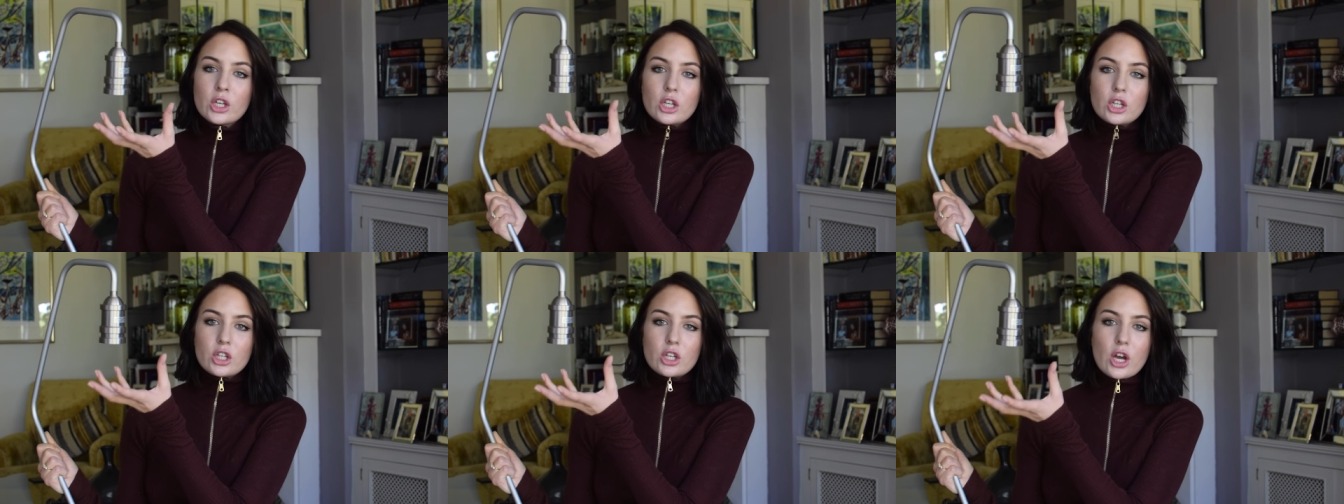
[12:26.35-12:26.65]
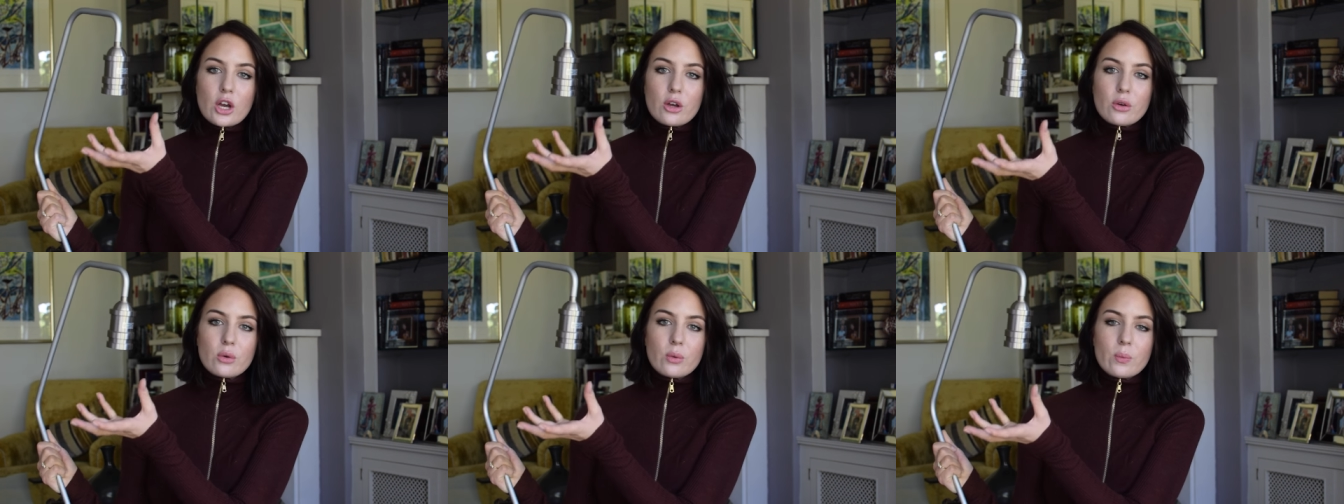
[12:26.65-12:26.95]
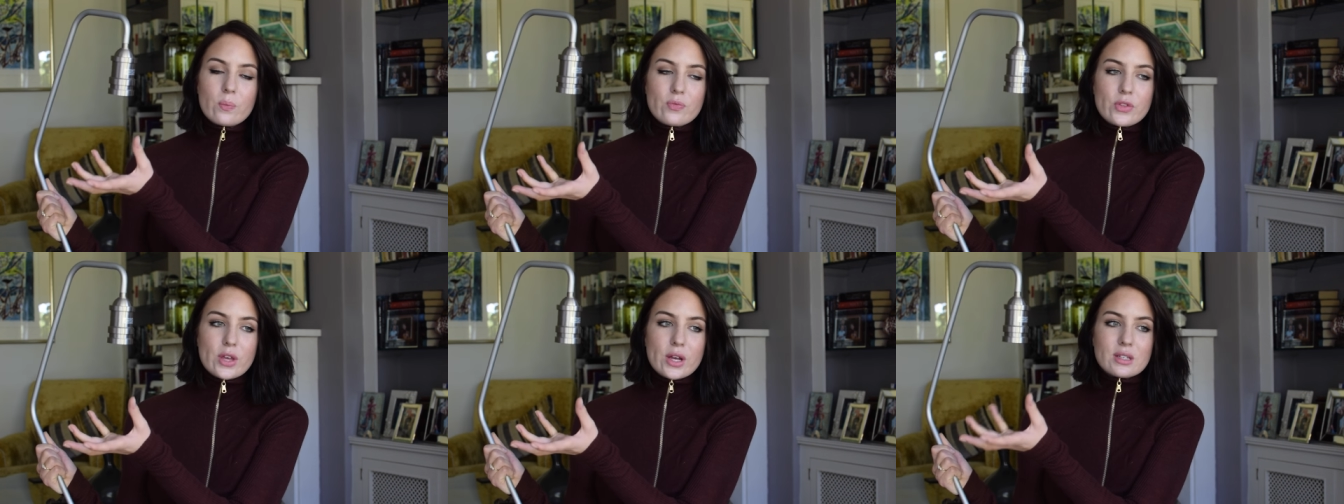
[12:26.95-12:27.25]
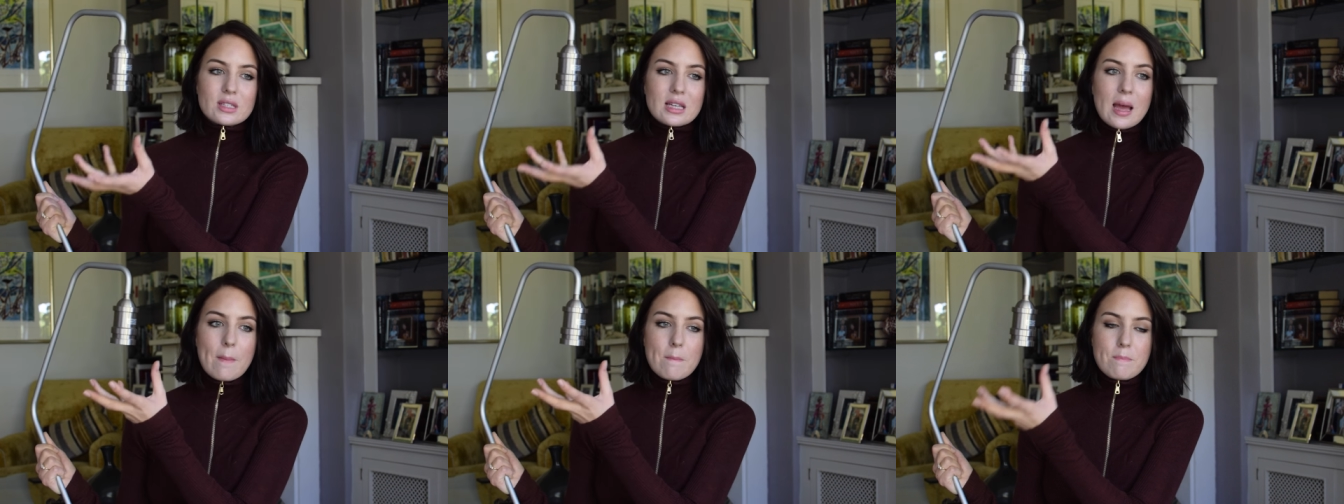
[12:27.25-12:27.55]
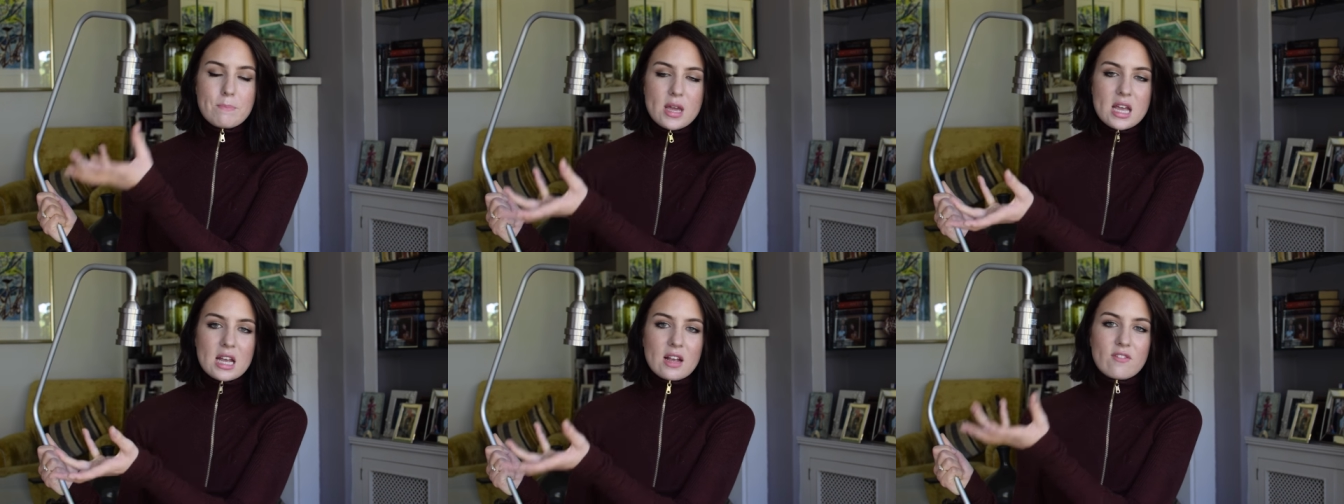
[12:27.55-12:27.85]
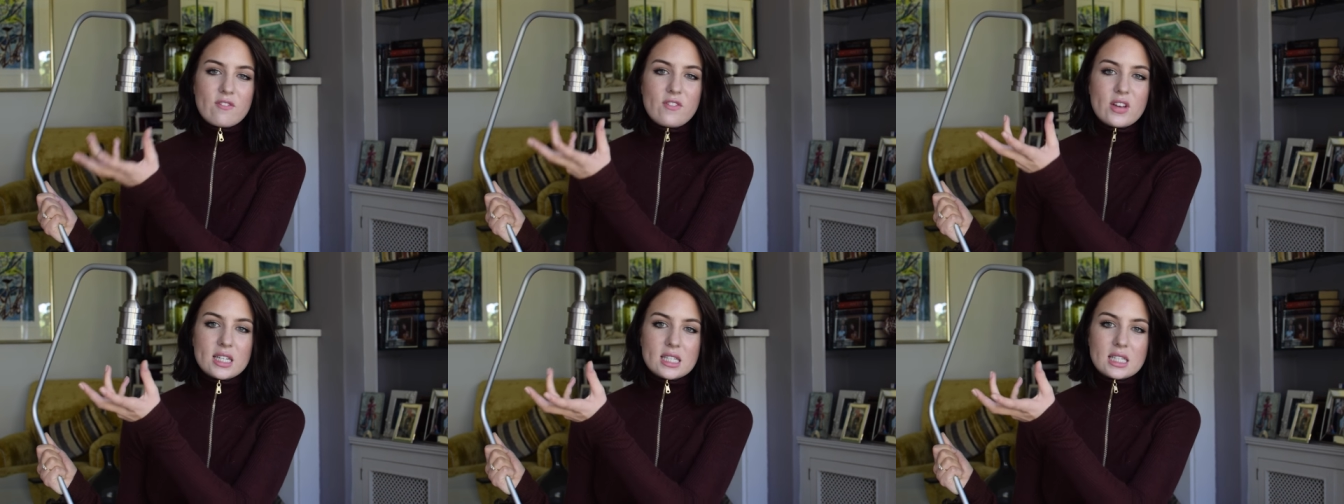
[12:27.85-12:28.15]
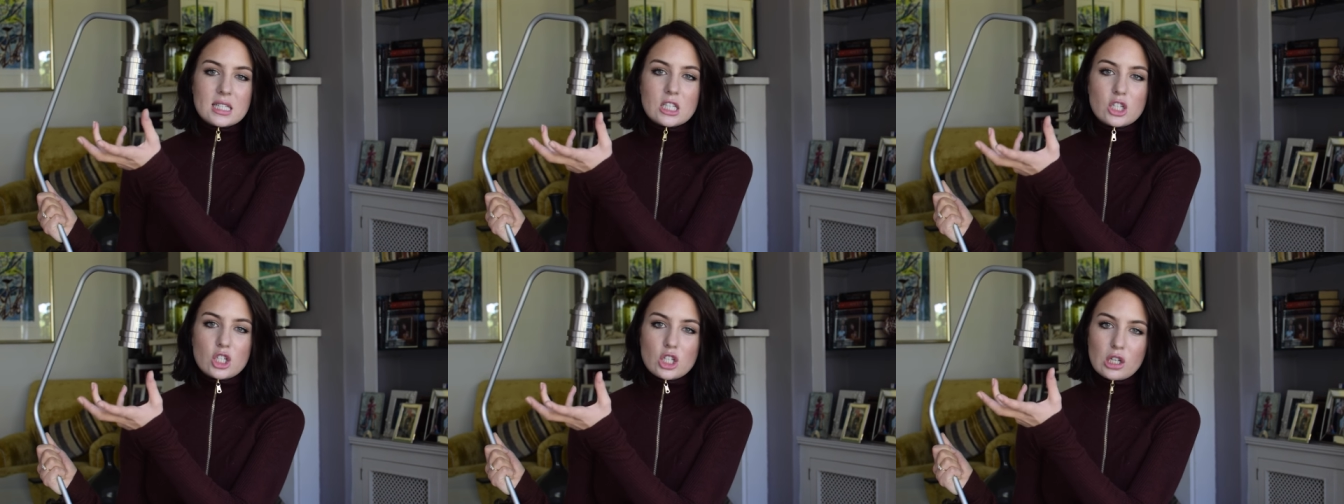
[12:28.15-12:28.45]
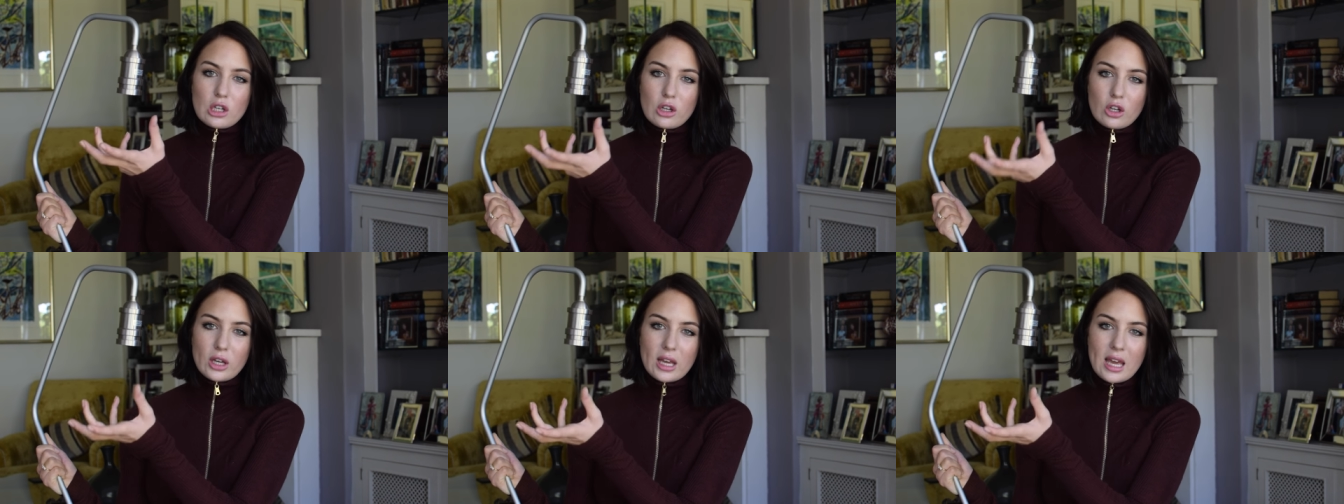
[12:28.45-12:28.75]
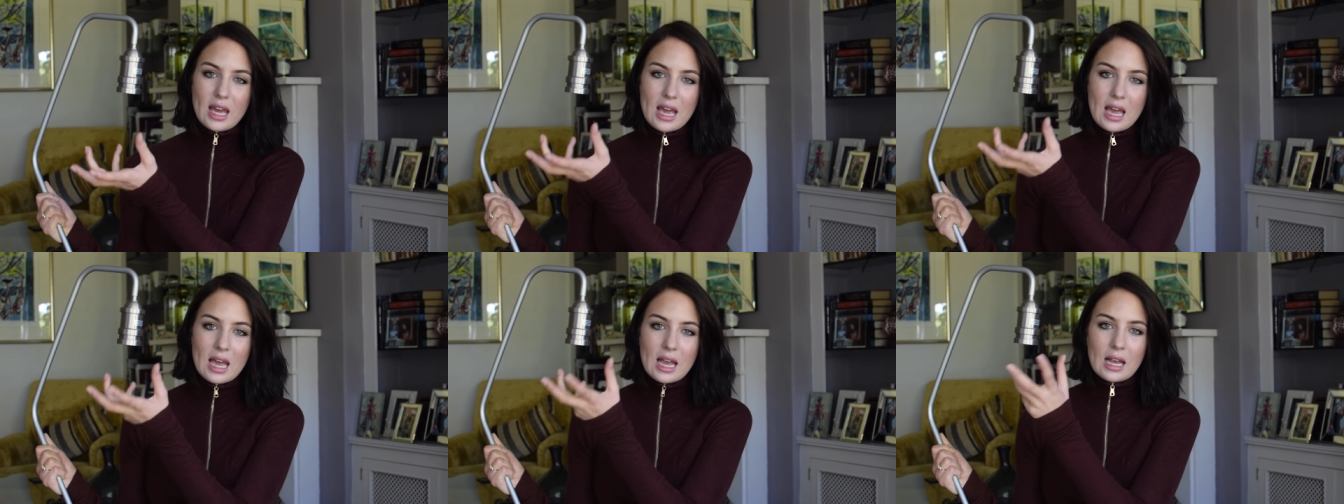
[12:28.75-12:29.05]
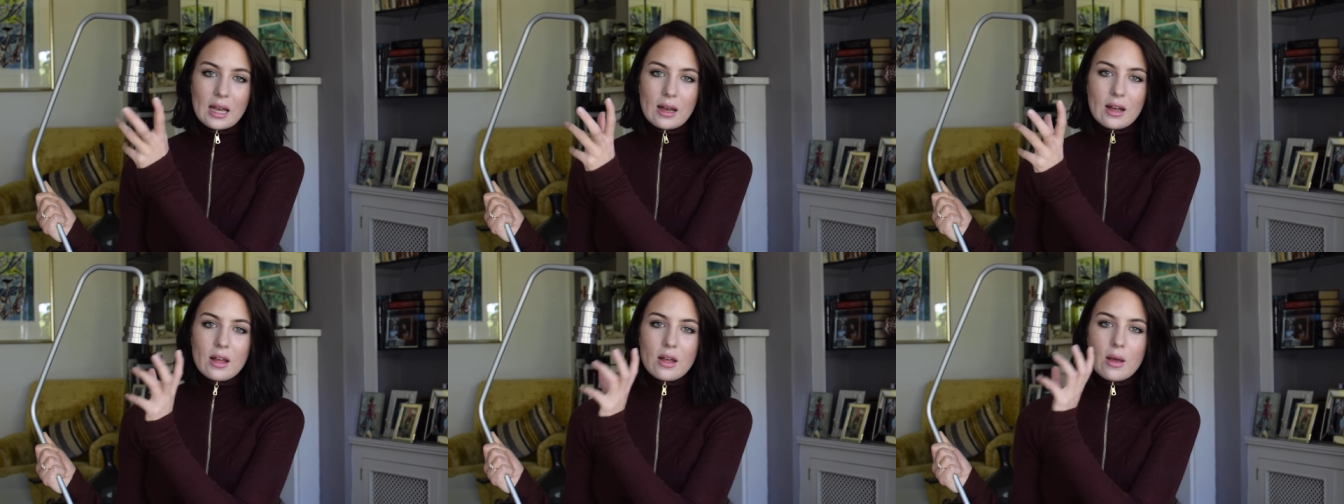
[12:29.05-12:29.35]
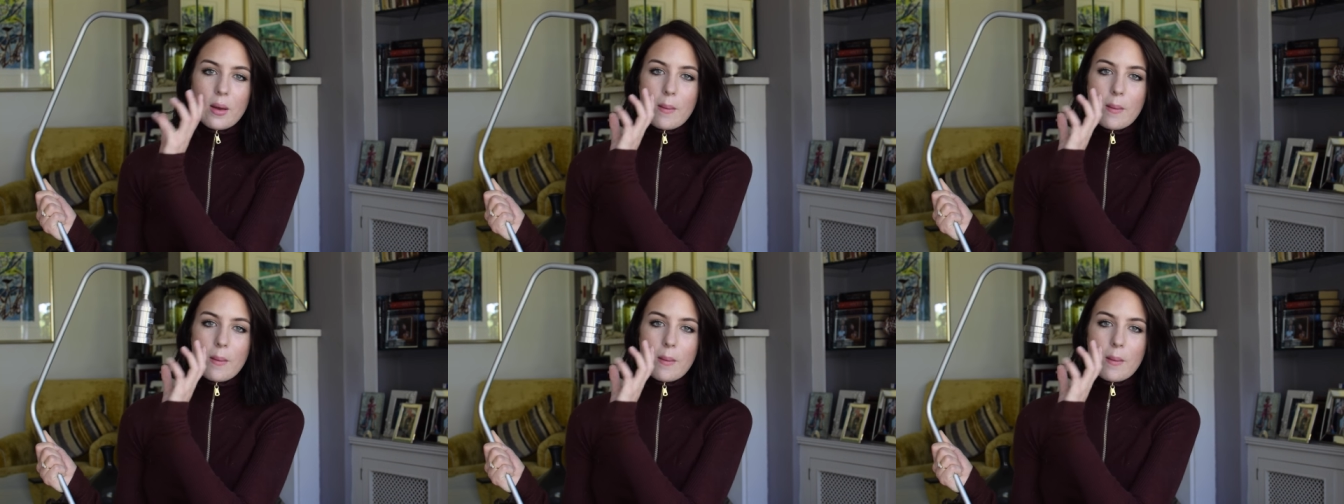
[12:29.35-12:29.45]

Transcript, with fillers: you know, there's that big vintagey looking